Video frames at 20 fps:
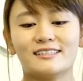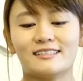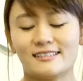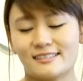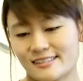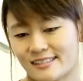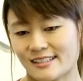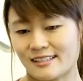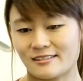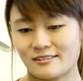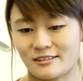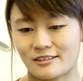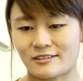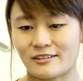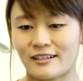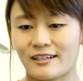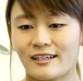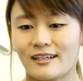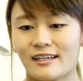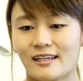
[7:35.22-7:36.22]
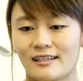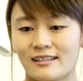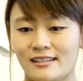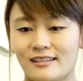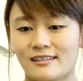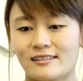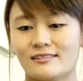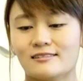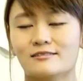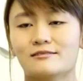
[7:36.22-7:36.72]
in this country,
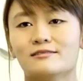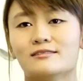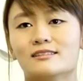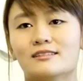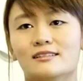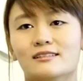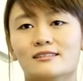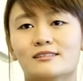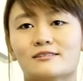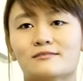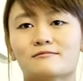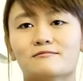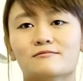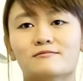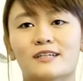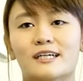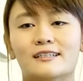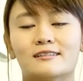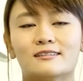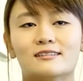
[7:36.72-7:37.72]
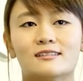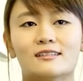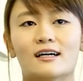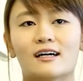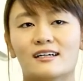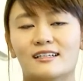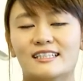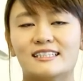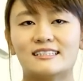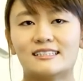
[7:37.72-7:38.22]
in this vet
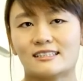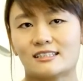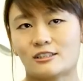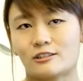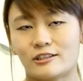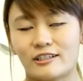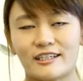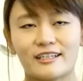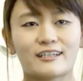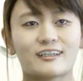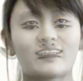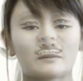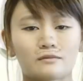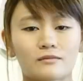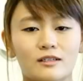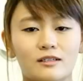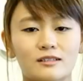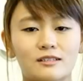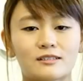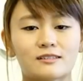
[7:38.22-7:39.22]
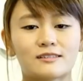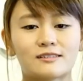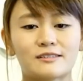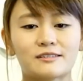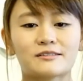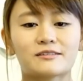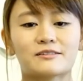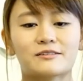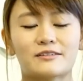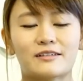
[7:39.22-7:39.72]
industry. To
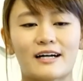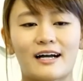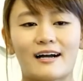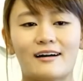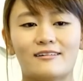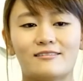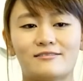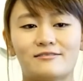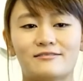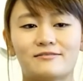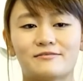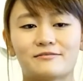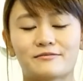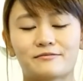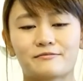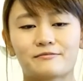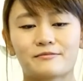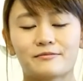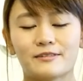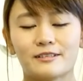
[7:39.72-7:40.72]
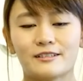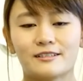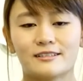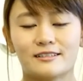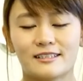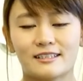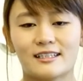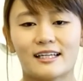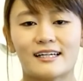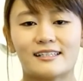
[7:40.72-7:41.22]
still have, you
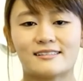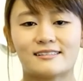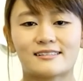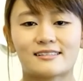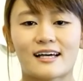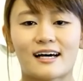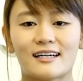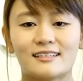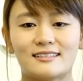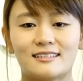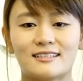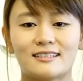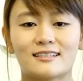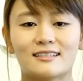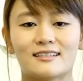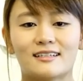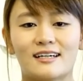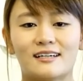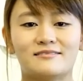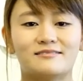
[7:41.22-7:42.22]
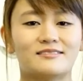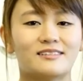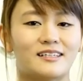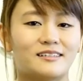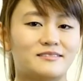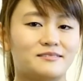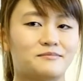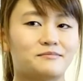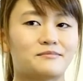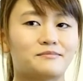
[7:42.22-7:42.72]
know, Elaine's idea and
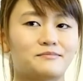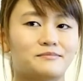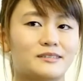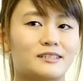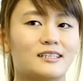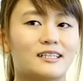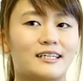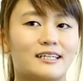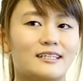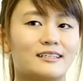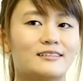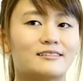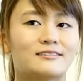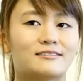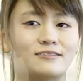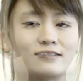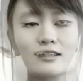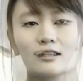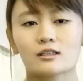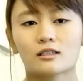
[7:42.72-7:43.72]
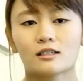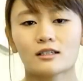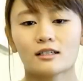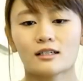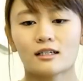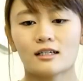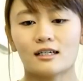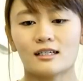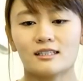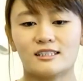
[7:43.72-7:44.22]
belief,
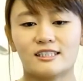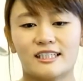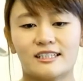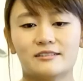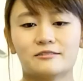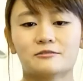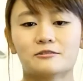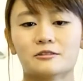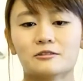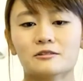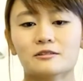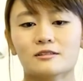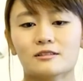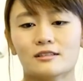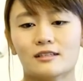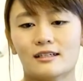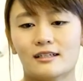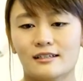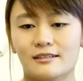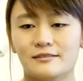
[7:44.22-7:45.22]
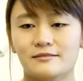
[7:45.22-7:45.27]
a general